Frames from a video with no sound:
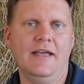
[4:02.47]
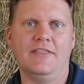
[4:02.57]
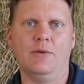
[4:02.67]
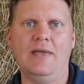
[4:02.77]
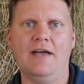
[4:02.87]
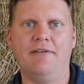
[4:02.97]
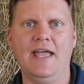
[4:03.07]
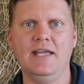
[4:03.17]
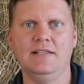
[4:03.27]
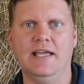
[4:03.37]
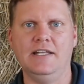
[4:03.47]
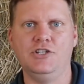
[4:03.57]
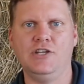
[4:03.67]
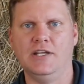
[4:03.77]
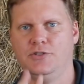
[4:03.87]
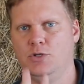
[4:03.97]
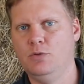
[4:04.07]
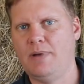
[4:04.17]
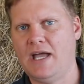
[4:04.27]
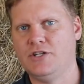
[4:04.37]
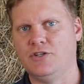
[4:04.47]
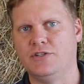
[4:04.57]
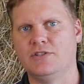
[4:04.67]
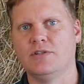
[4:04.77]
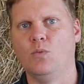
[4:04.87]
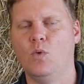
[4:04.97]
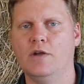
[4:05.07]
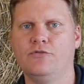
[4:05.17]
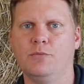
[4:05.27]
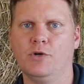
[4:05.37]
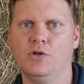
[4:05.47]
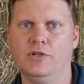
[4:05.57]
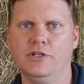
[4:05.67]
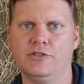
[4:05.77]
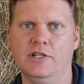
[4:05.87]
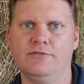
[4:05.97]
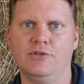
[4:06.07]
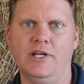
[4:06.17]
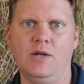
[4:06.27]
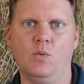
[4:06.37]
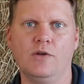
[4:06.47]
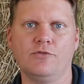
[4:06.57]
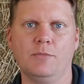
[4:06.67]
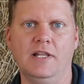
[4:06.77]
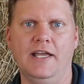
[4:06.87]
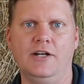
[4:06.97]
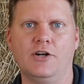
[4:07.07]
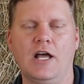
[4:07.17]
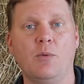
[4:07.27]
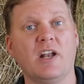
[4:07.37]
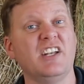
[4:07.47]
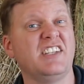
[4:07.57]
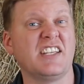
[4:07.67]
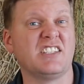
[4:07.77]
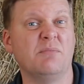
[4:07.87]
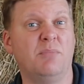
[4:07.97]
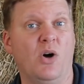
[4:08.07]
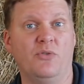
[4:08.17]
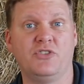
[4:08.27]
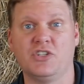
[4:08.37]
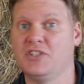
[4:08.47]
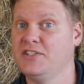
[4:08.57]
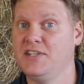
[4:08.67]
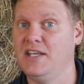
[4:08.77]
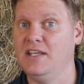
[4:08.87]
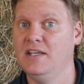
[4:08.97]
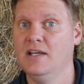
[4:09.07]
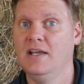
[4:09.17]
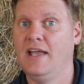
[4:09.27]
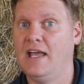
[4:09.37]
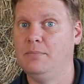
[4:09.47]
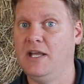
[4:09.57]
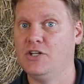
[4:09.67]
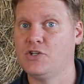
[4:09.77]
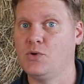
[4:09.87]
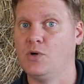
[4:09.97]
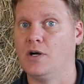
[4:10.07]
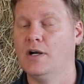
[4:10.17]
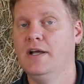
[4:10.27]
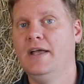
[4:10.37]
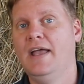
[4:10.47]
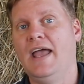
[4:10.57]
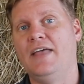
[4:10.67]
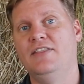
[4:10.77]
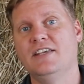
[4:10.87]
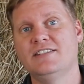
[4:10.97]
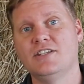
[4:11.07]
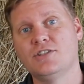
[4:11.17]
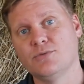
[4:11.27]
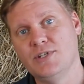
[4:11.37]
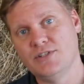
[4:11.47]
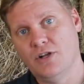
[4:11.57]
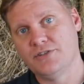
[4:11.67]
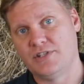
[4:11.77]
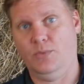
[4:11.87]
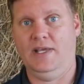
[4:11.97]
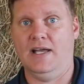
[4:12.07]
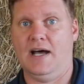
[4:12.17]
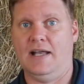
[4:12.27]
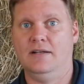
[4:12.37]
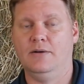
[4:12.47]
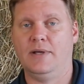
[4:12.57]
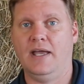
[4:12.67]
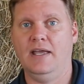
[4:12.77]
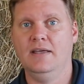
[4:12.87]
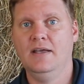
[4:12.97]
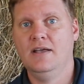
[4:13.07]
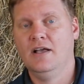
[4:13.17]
Then we have Hay Lady, she had two batches, one from earlier delivery and one from a later, and I wanted to test them both just to see and make sure. And this is the results that we got, okay?